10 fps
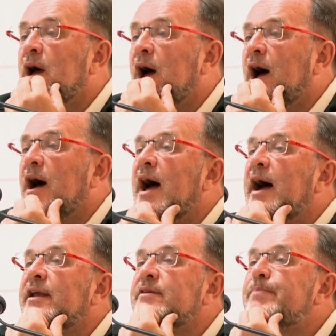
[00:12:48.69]

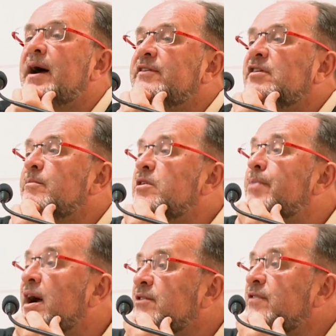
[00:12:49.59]
And by the time of the
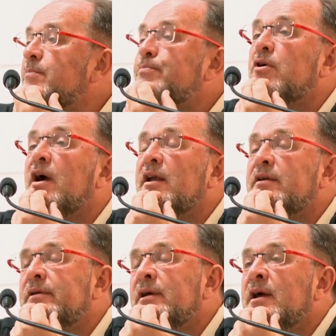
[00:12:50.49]
Bhagavad Puran,